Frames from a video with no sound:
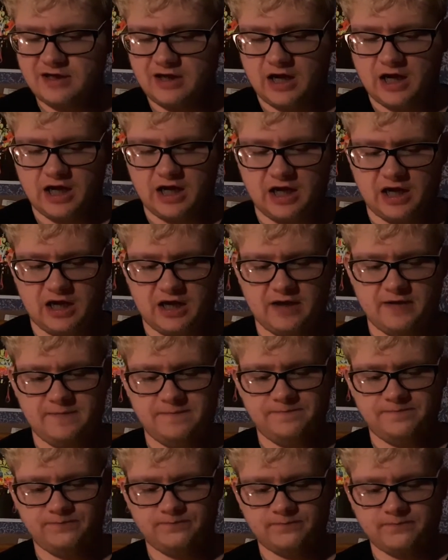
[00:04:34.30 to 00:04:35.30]
Uh,
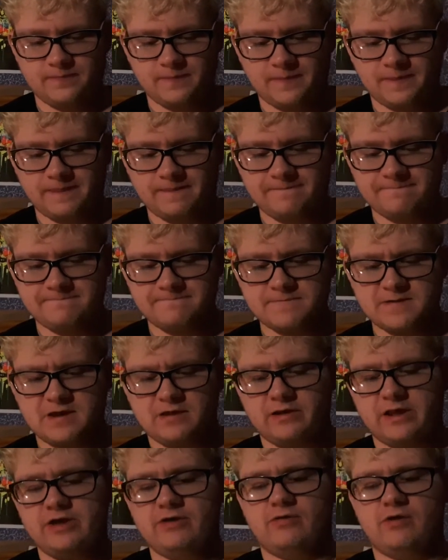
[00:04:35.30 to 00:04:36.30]

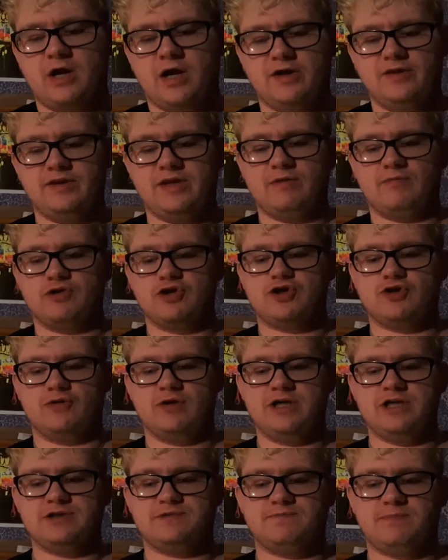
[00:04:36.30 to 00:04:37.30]
later on, they were
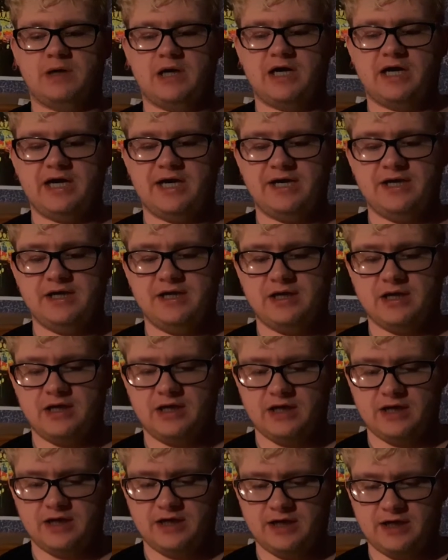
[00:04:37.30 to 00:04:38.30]
joined by,
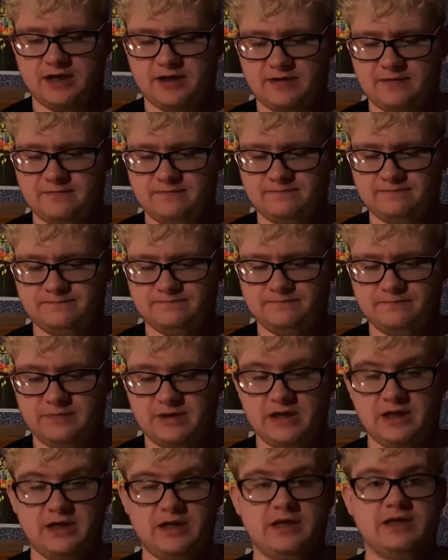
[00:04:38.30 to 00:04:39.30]
um,
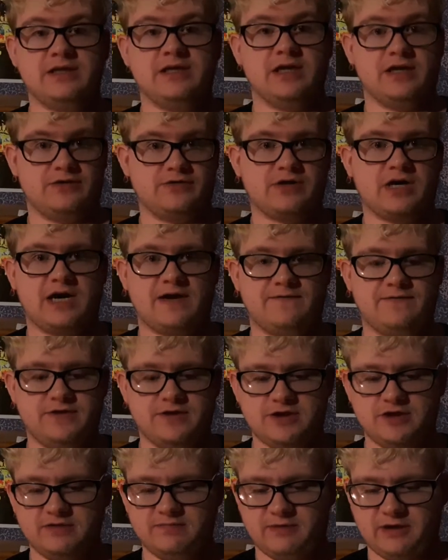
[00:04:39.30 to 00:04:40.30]
in the other half of the
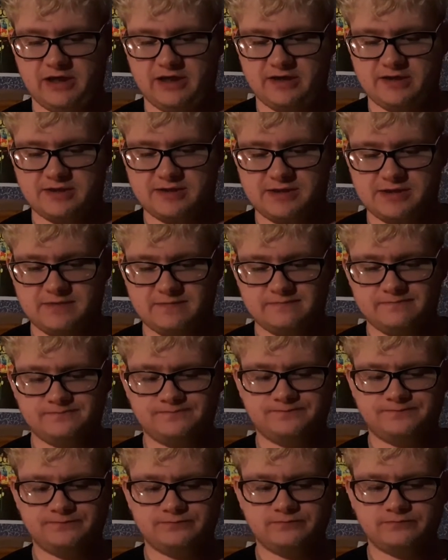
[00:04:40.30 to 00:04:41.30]
duplex,
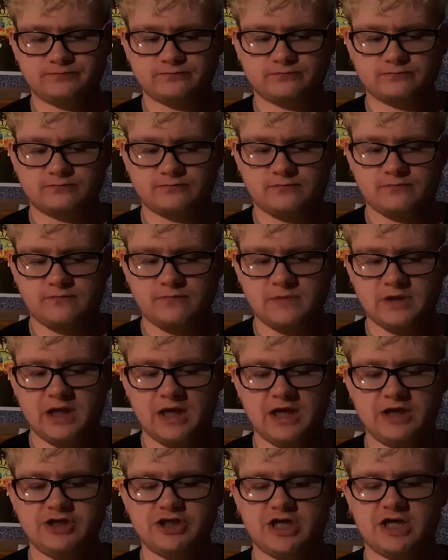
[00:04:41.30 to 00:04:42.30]

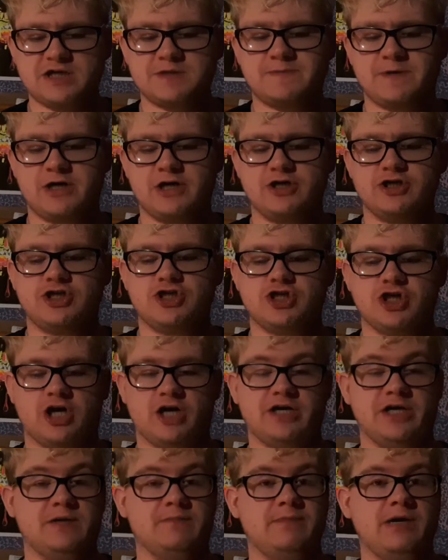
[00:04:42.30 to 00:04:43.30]
uh, Jack's parents,
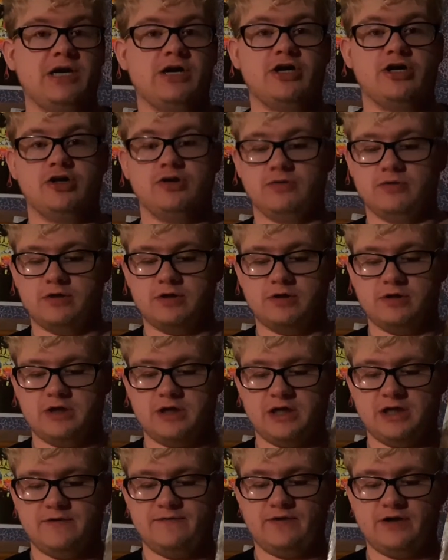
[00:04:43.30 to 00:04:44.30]
John and Mary, who were
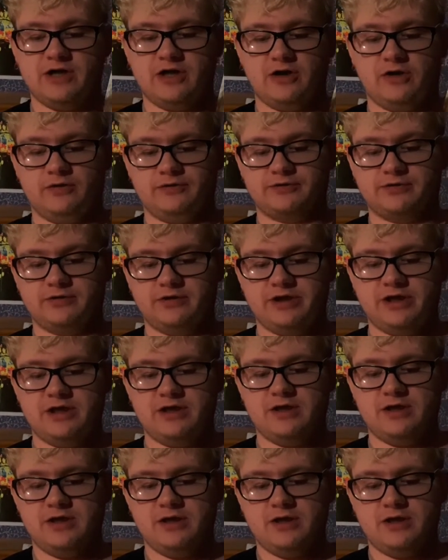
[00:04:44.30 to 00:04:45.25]
uh, very elderly